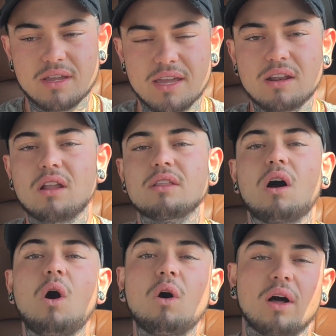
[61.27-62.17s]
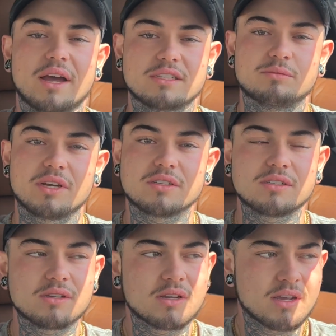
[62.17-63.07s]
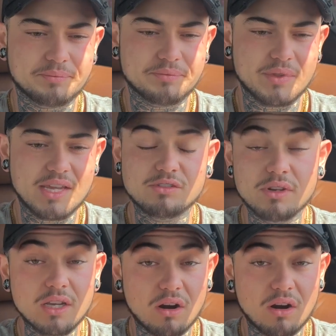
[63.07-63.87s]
in all aspects. It's really